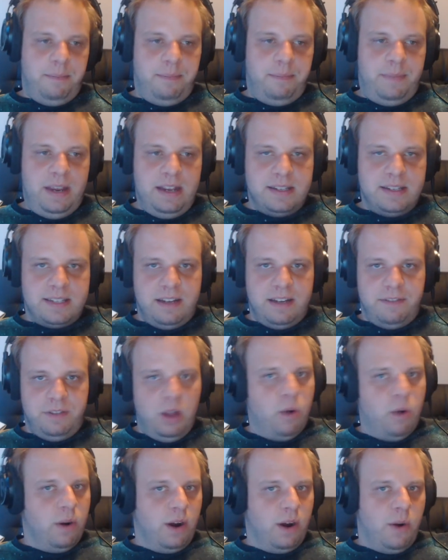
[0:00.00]
is of
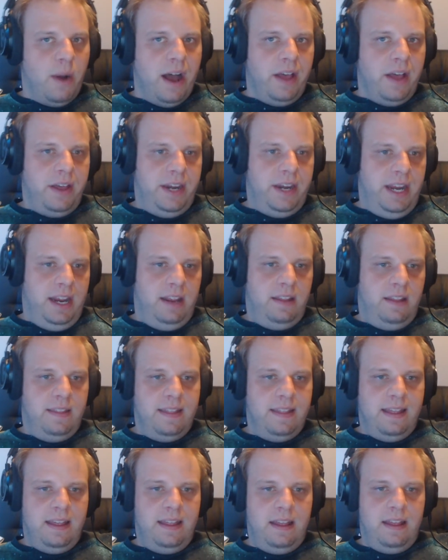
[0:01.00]
lower quality
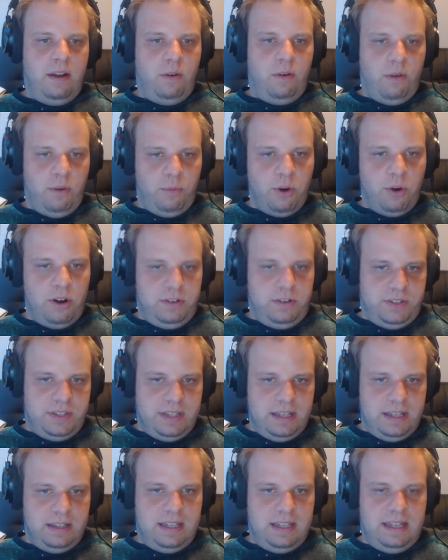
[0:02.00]
or worse
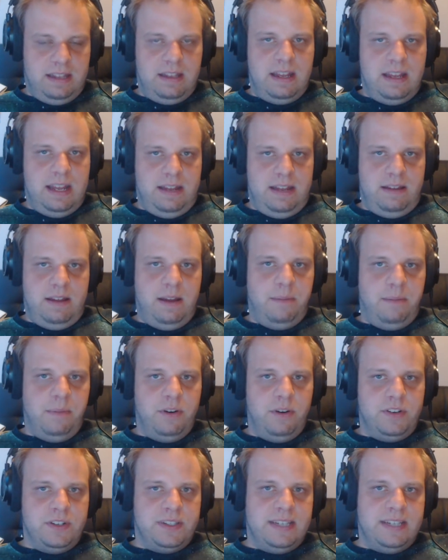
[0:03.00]
than the
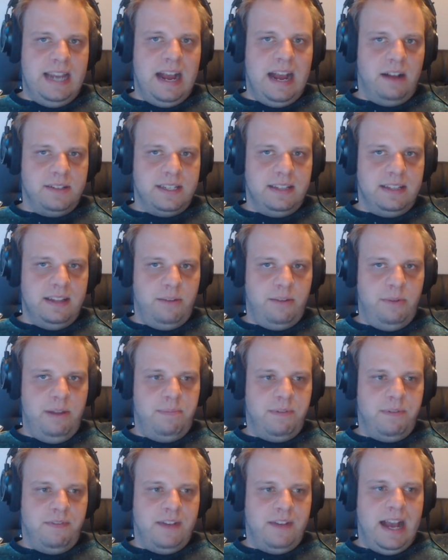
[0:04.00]
emergency housing that we
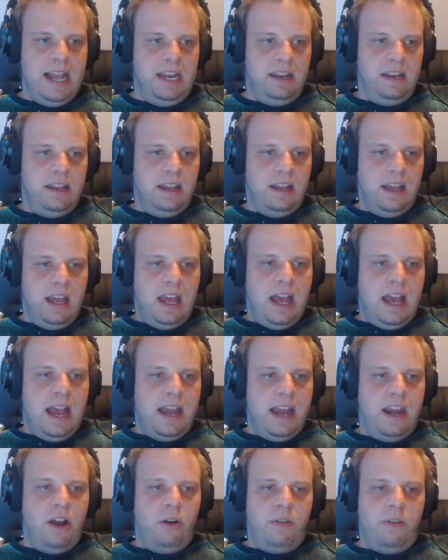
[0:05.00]
provide.
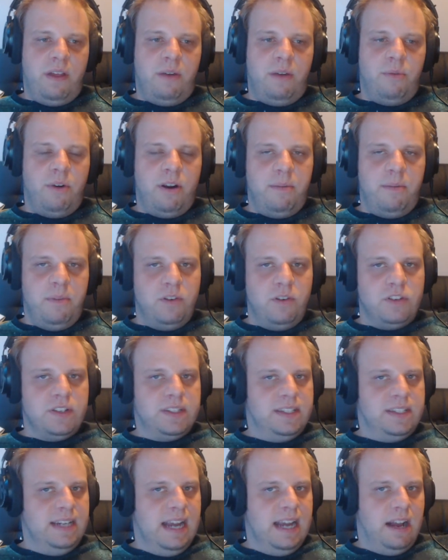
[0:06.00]
I know that we're
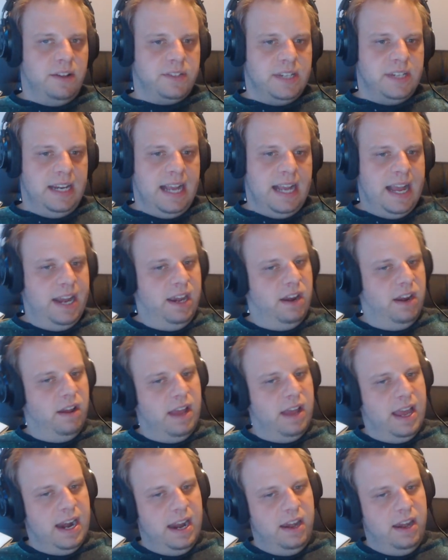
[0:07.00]
emergency housing, and
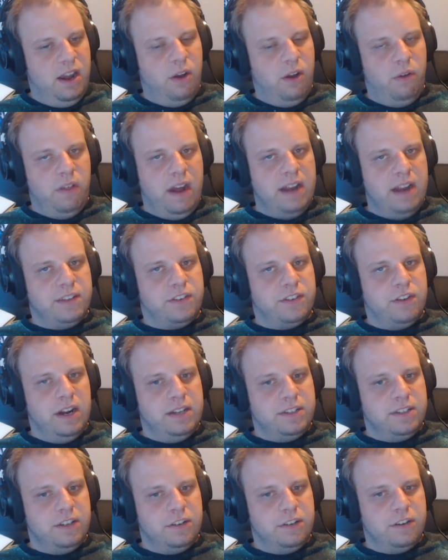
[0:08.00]
I know that it's
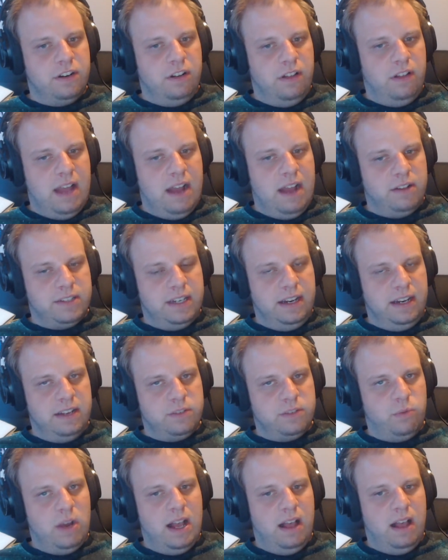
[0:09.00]
transitional housing
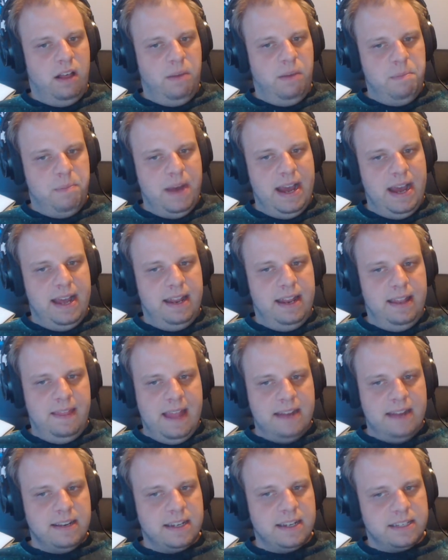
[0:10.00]
as well, but
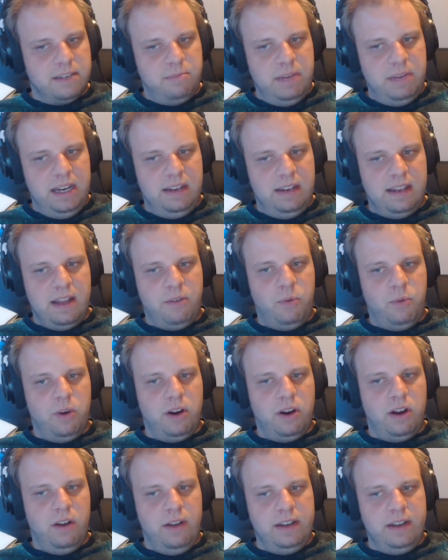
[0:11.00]
that doesn't mean that
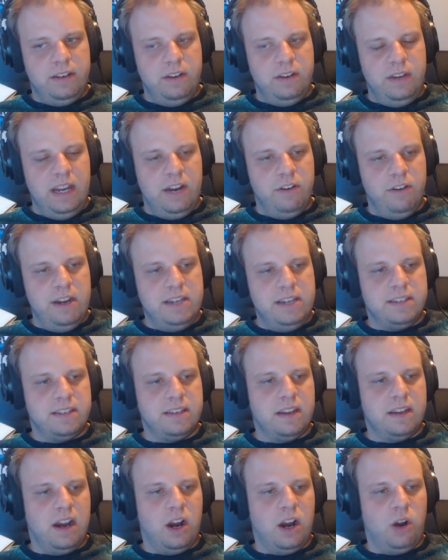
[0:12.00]
we're going to
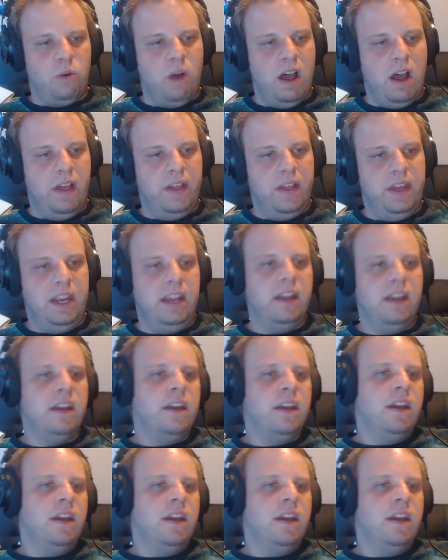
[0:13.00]
decrease our quality